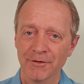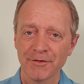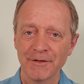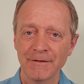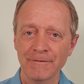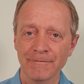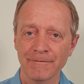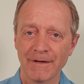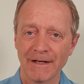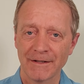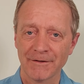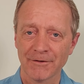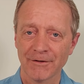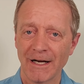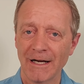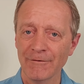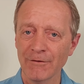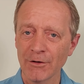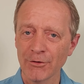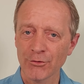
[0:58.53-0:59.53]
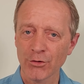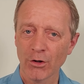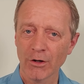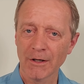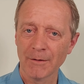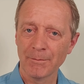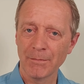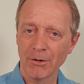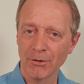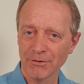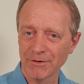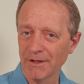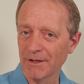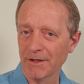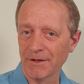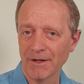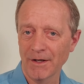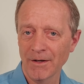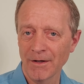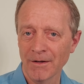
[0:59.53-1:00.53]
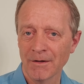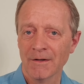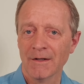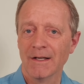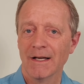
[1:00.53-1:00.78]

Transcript: Stephen Wagner. I will talk about da da da."